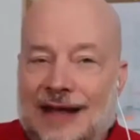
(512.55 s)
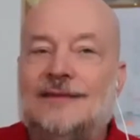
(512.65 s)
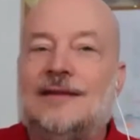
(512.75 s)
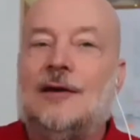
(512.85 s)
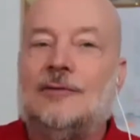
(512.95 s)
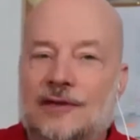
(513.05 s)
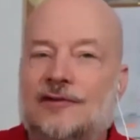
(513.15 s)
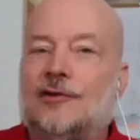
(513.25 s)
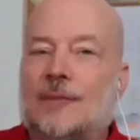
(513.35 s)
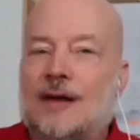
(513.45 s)
SEO and
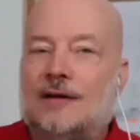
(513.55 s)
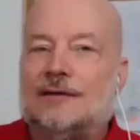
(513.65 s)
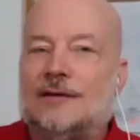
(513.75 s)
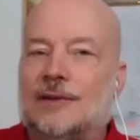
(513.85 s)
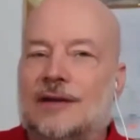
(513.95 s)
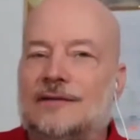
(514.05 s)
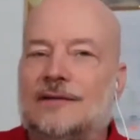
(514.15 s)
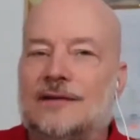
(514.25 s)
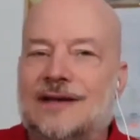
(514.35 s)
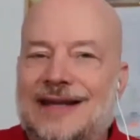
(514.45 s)
digital marketing because
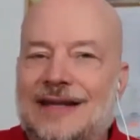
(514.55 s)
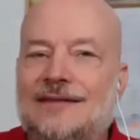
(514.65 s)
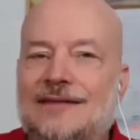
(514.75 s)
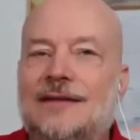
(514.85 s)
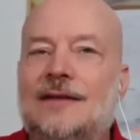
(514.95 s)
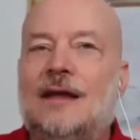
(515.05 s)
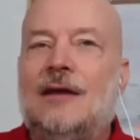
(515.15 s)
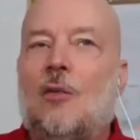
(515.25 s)
it's an easy